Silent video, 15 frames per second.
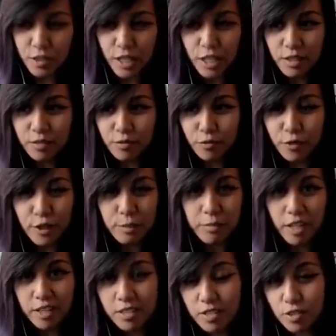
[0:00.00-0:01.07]
get free
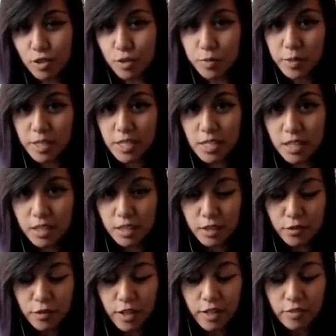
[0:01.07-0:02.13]
monsters
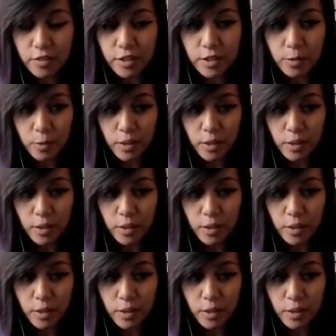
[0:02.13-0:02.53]
basically for every